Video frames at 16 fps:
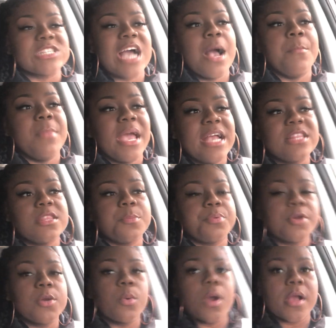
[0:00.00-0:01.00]
I made the
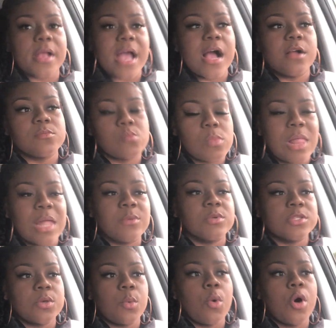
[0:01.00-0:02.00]
pre-workout, like,
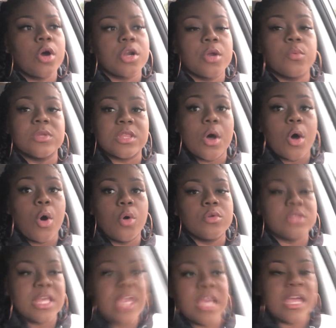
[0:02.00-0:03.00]
with the water, with the
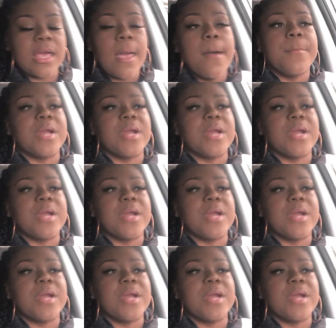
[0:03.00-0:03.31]
whole thing,